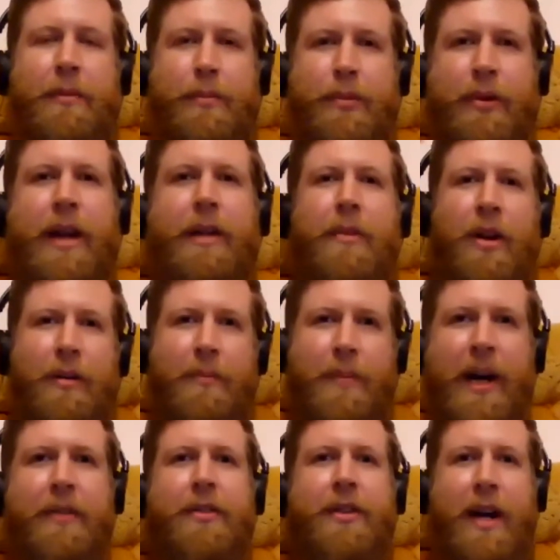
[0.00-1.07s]
pretty
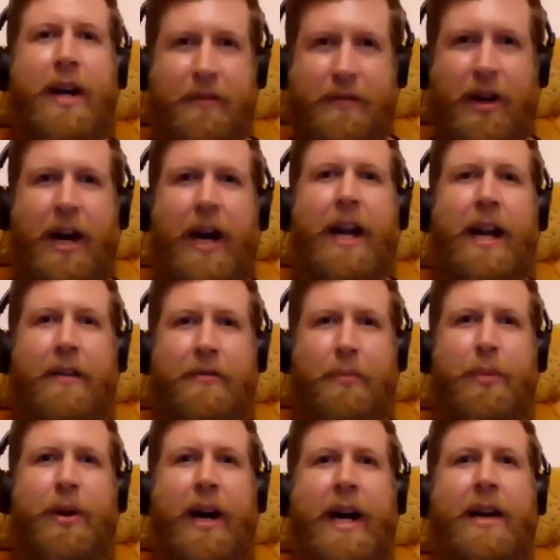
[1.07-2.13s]
robust kind of high level
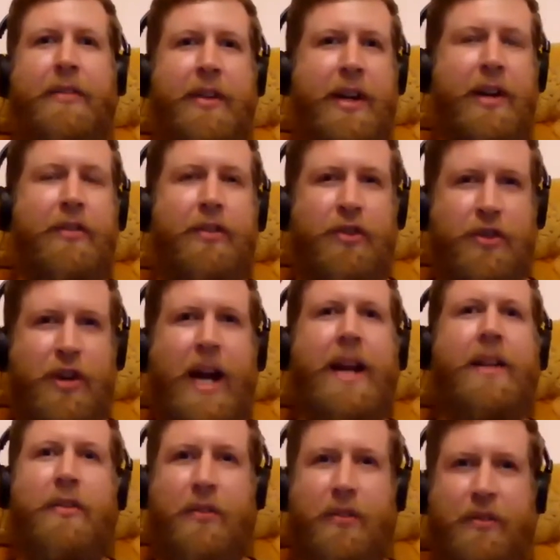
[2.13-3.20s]
priors that
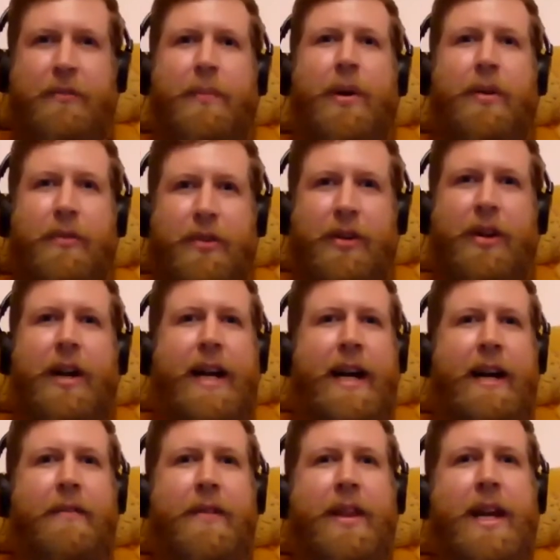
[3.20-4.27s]
constrain the sorts of models you're going to have.